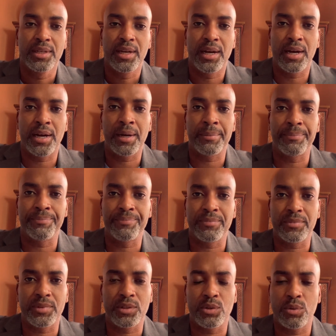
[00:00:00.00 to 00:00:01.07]

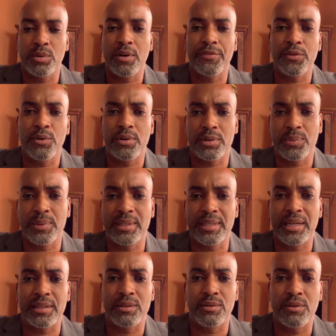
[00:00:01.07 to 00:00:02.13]
So of course we
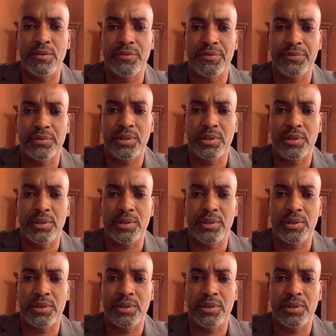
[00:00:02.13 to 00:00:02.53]
started off,